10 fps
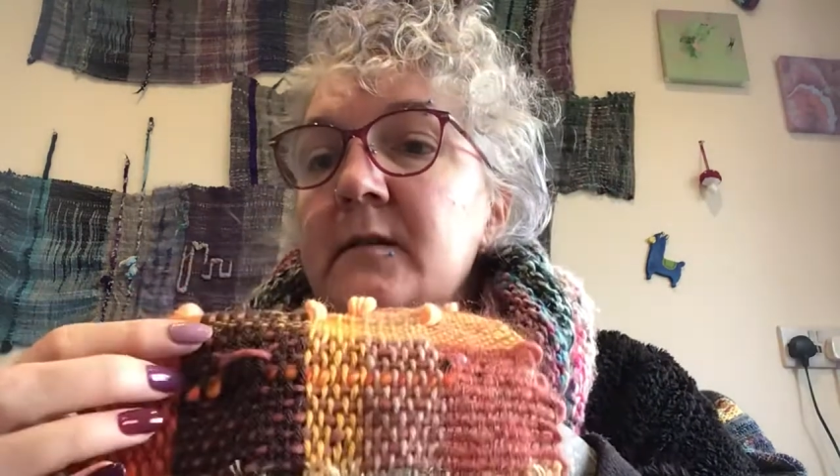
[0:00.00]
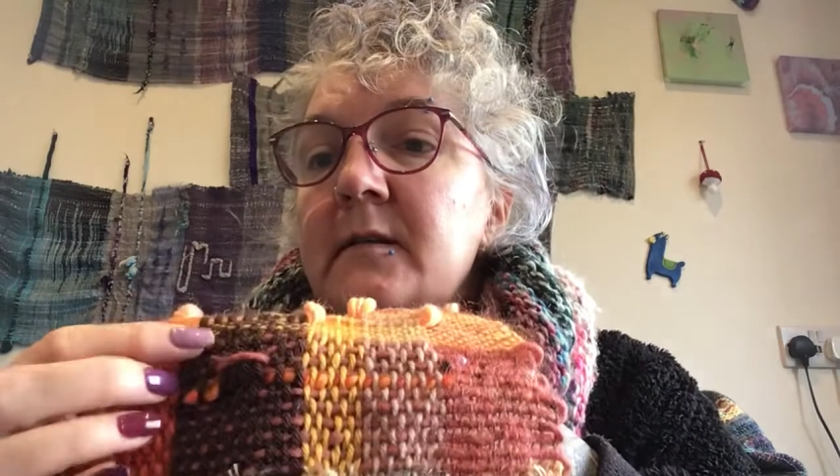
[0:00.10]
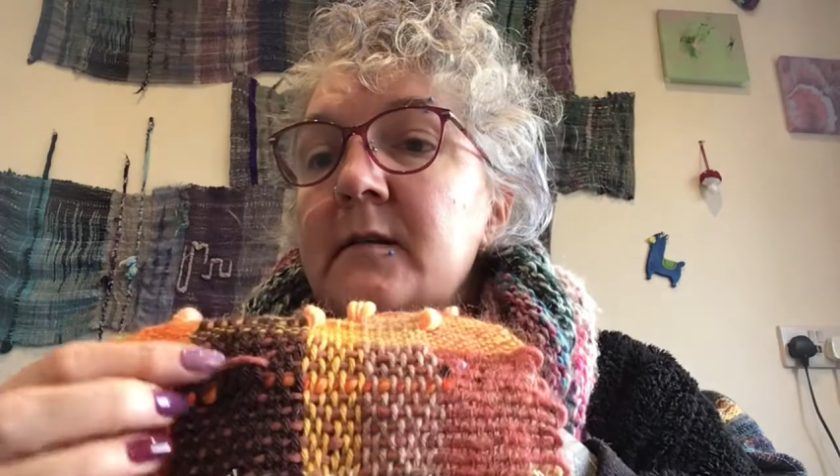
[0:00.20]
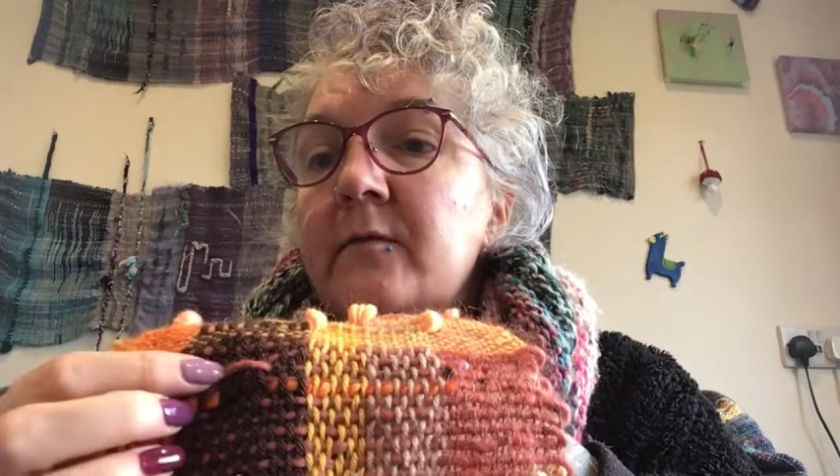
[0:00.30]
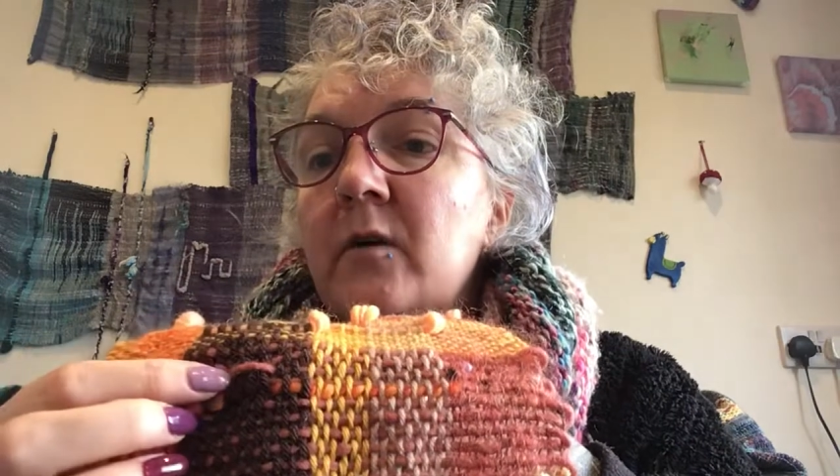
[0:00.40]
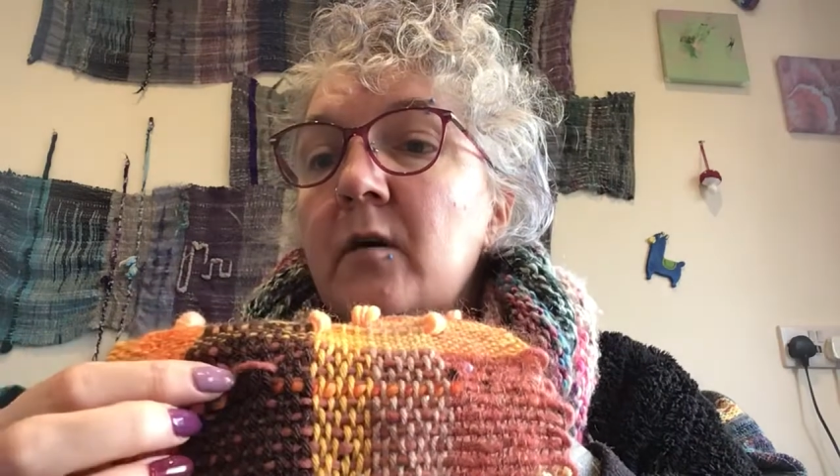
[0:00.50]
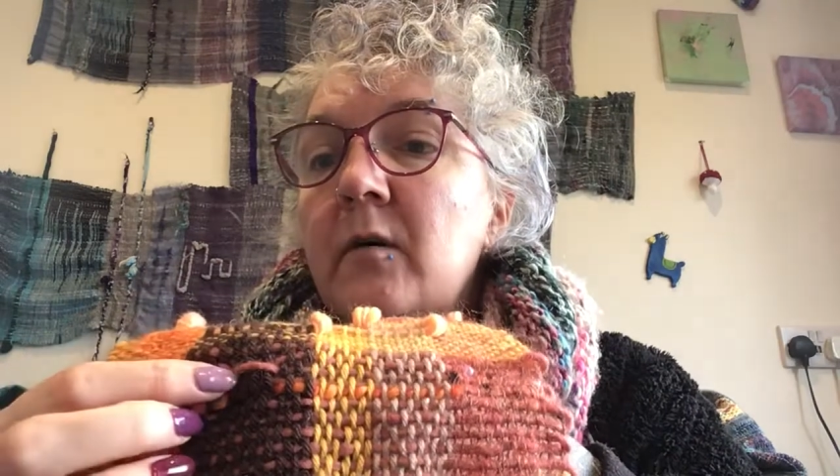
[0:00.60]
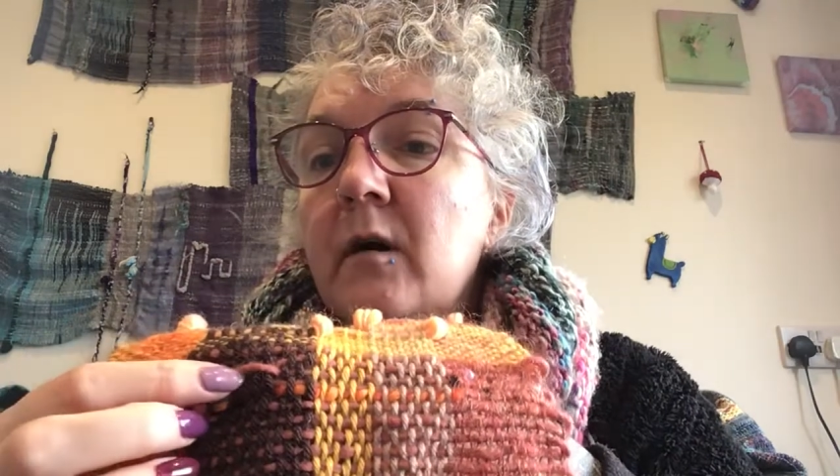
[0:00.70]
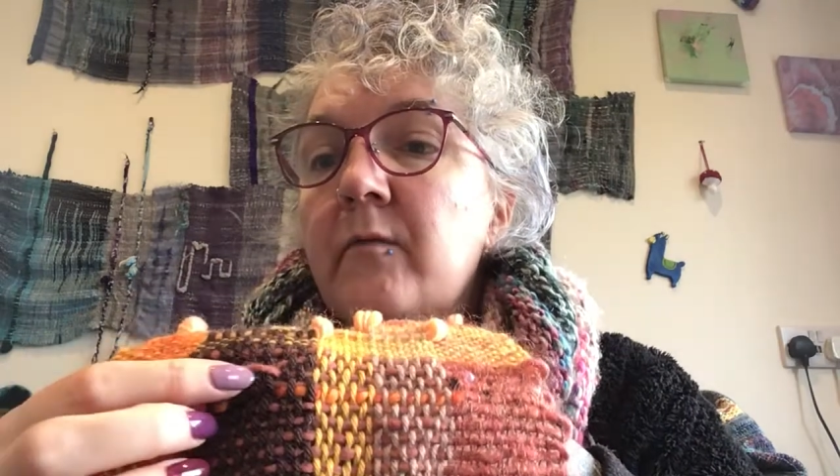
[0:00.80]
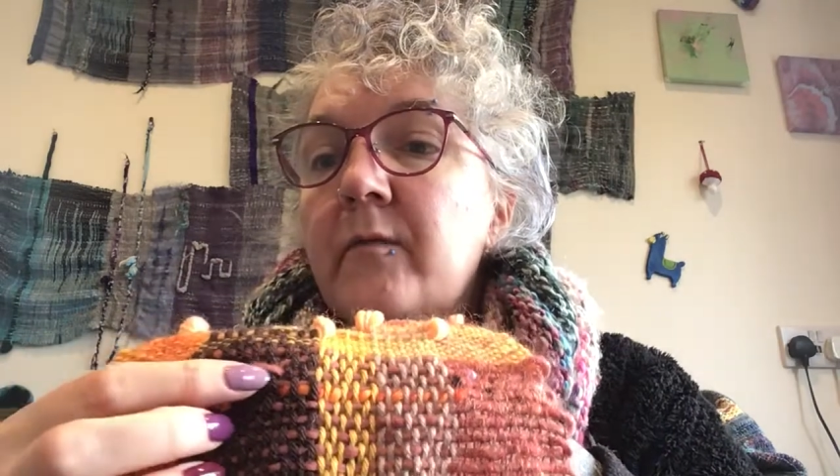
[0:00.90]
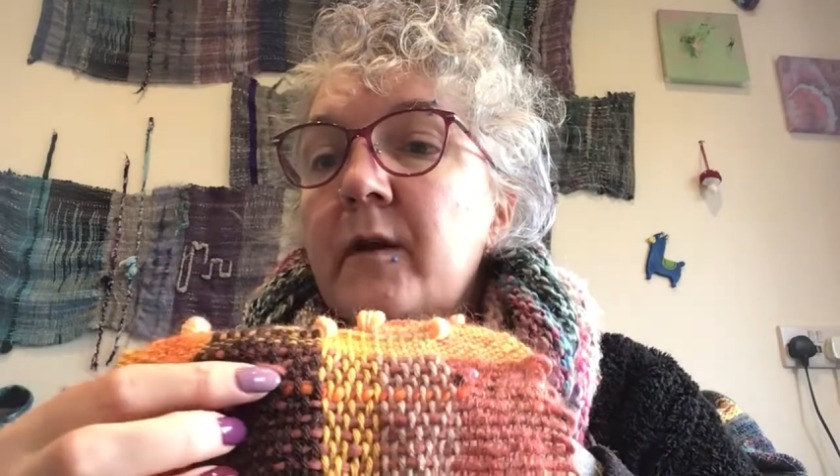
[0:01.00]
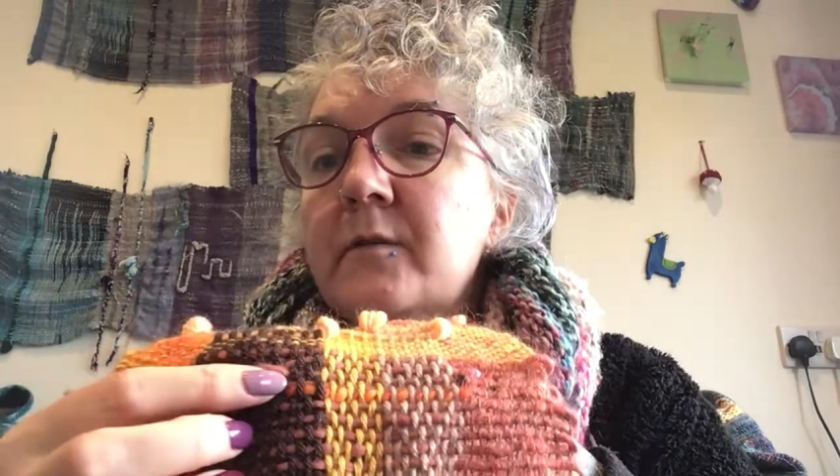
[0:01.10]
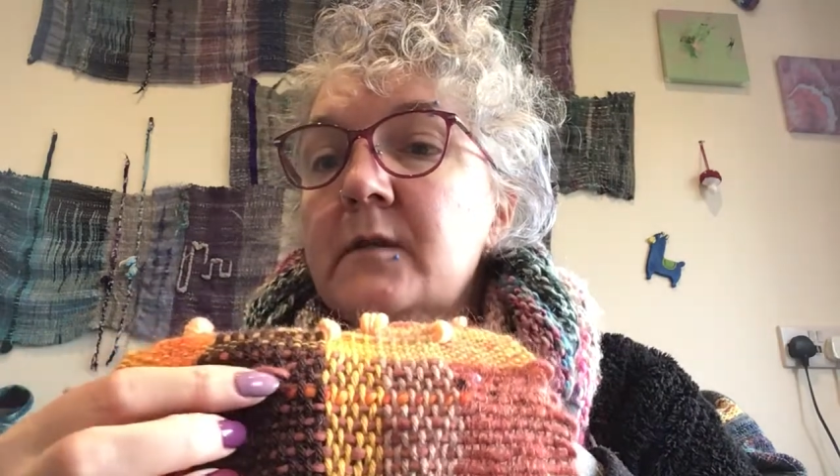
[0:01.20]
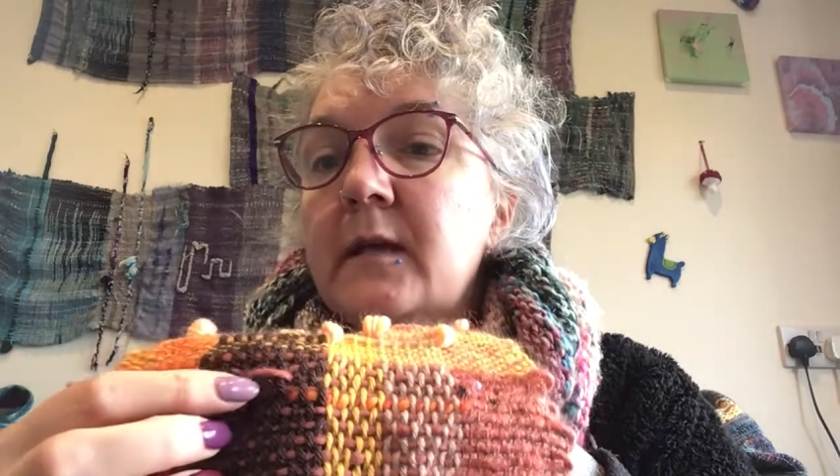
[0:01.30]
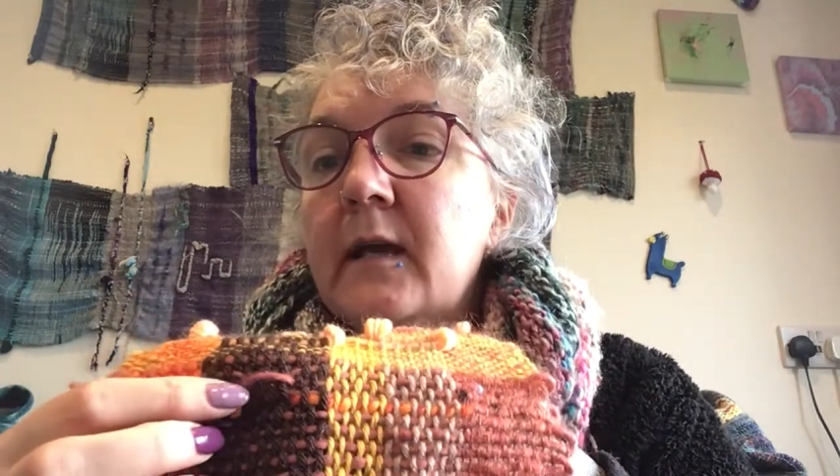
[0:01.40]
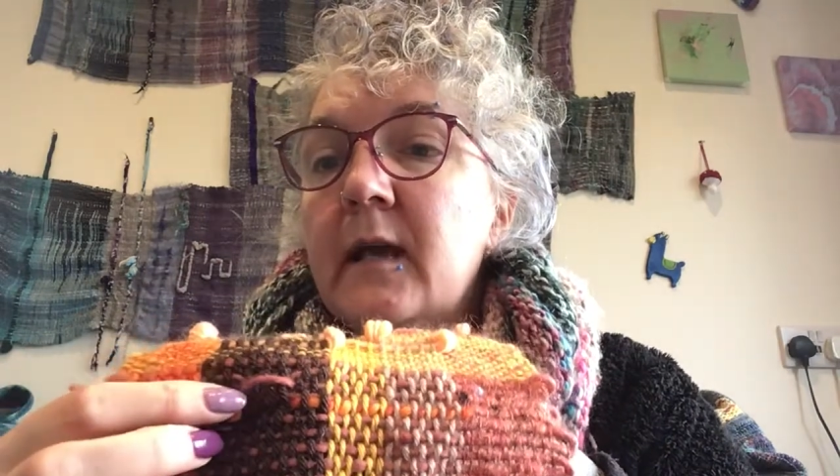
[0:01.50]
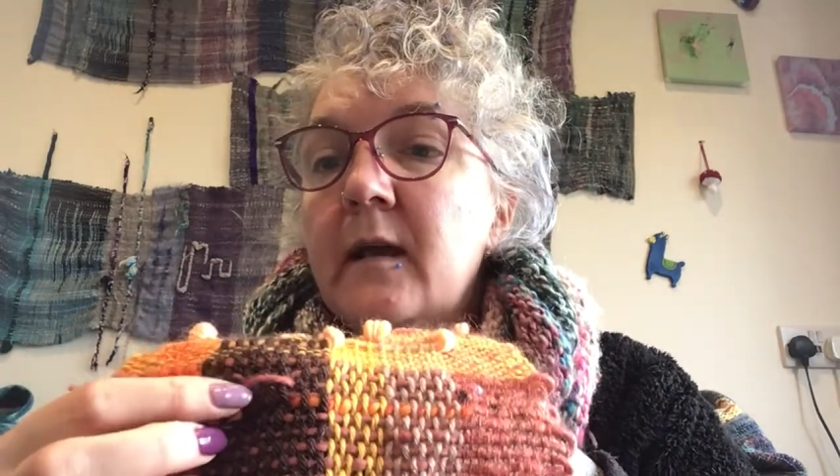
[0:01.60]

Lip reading: So you see I've got a float here.